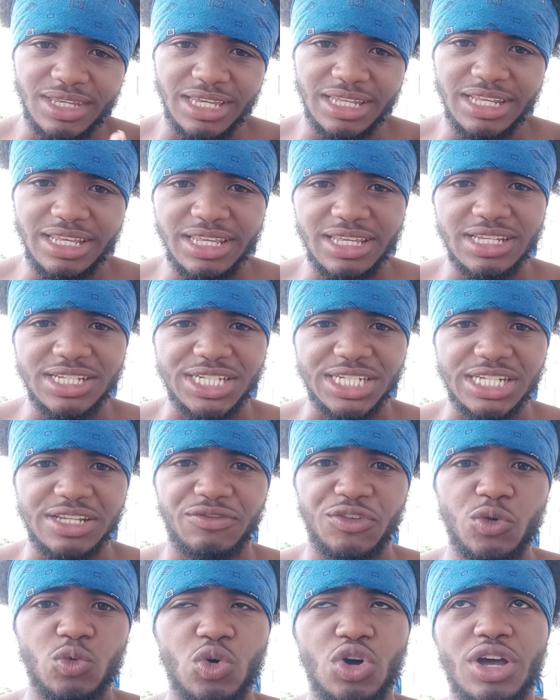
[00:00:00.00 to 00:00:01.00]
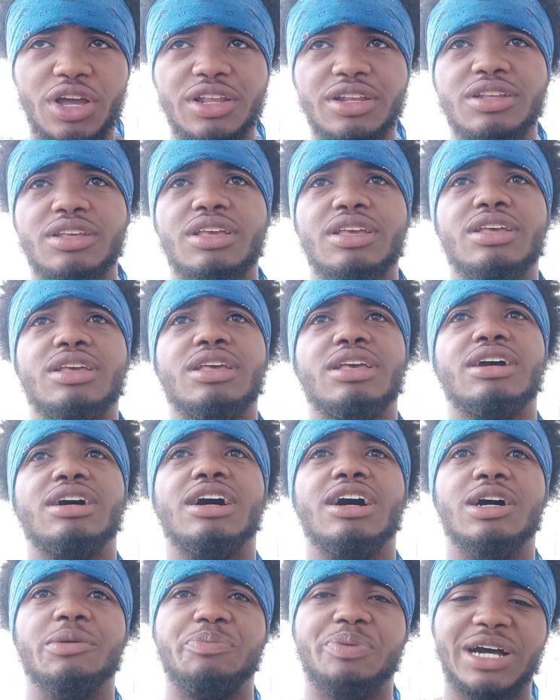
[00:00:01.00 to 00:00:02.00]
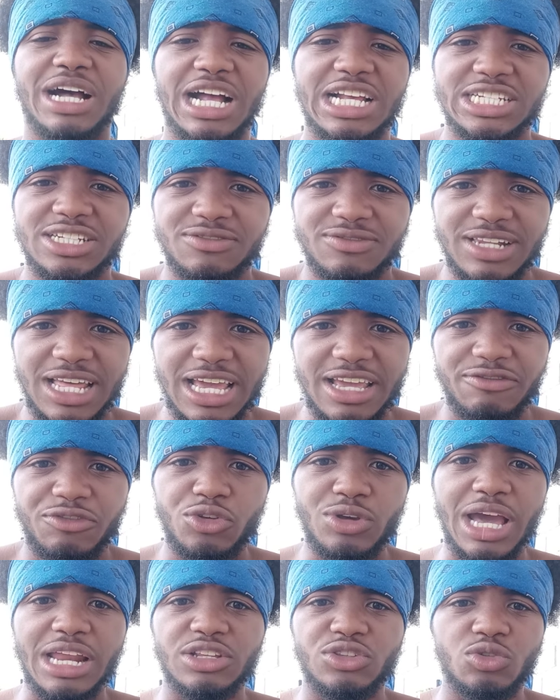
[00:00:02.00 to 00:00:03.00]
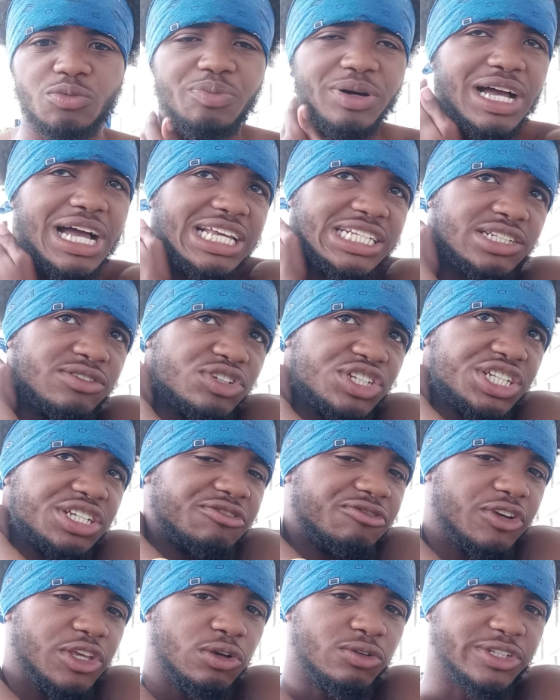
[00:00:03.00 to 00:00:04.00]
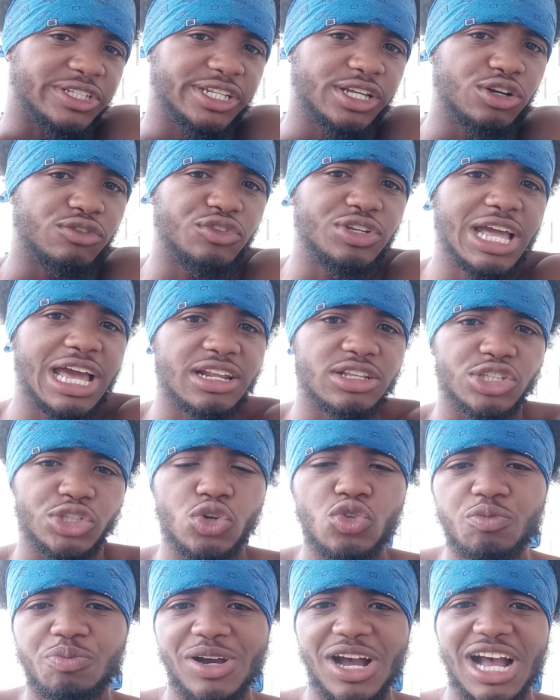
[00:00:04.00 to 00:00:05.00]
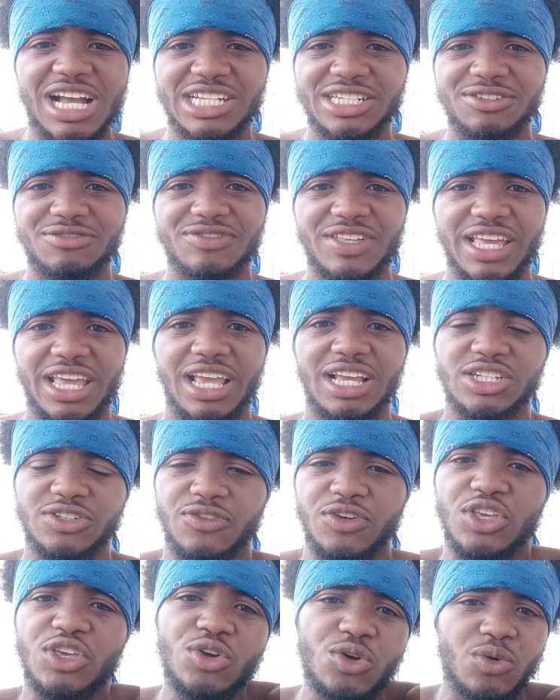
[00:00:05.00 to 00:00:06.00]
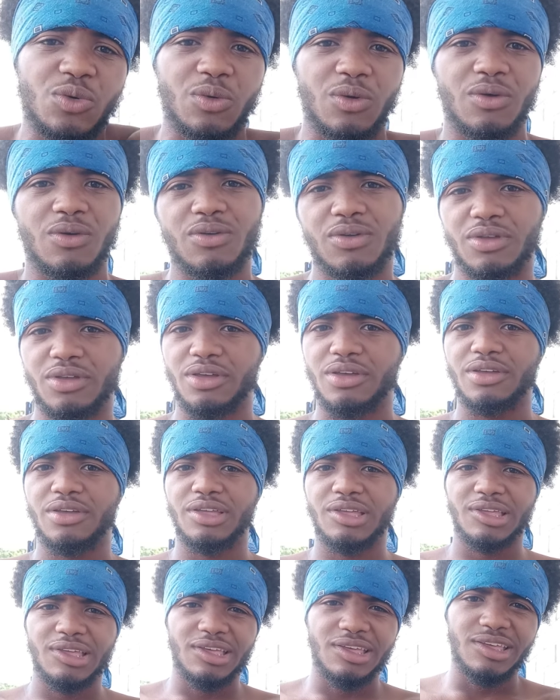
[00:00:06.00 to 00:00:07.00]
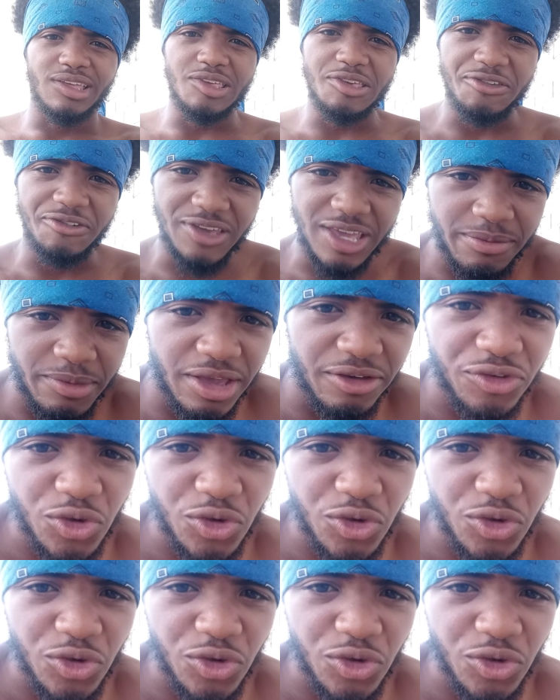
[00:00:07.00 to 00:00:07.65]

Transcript: It is. If you want a positive life, you got to do positive shit for yourself. You got to do positive things for you. You feel me?